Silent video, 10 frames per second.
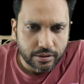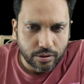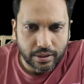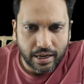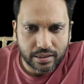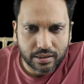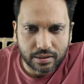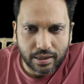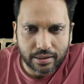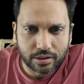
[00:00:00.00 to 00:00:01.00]
So
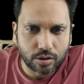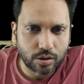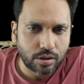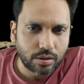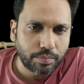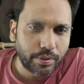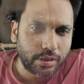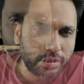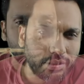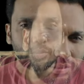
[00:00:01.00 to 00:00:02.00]
that's your
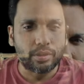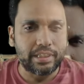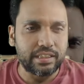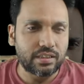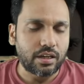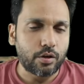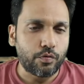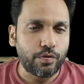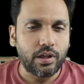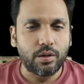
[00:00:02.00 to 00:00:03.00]
pyridine. So these are
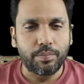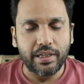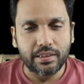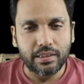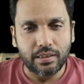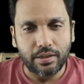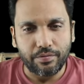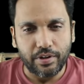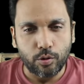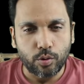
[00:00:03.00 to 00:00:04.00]
your weak bases,
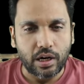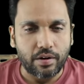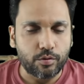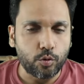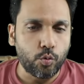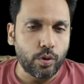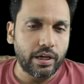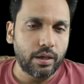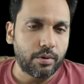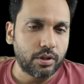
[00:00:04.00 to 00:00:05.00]
and we don't have to
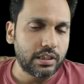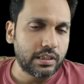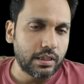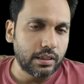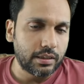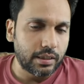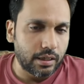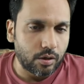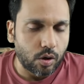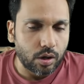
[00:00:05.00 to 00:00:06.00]
worry about the structure
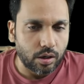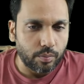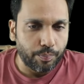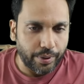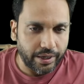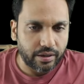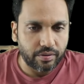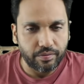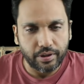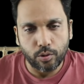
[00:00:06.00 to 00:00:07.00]
and all a
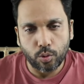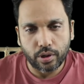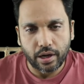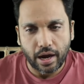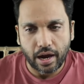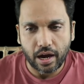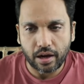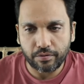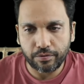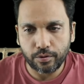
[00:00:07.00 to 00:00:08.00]
bit. We don't
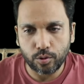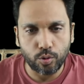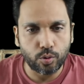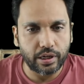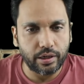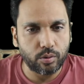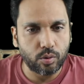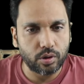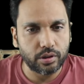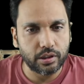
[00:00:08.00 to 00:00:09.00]
have to look into
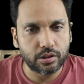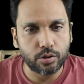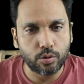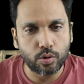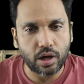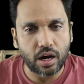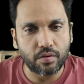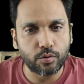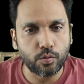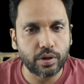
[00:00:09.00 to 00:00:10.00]
all this. You don't
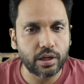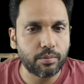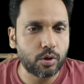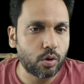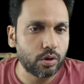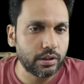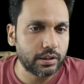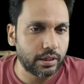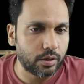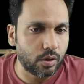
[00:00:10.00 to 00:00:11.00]
have to worry about all
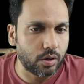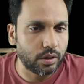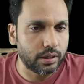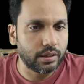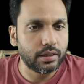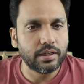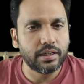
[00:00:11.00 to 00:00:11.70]
this at all.